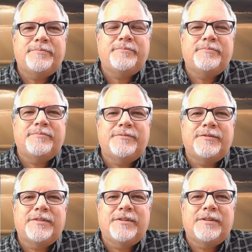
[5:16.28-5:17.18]

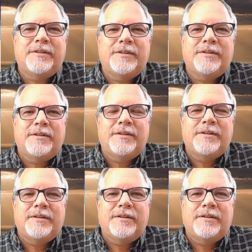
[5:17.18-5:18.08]

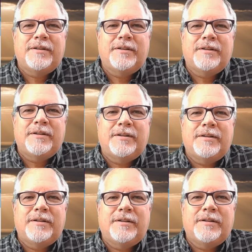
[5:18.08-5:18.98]

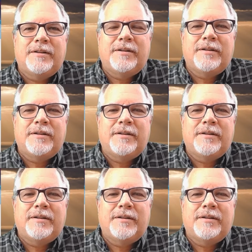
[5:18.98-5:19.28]
Nobody speaks.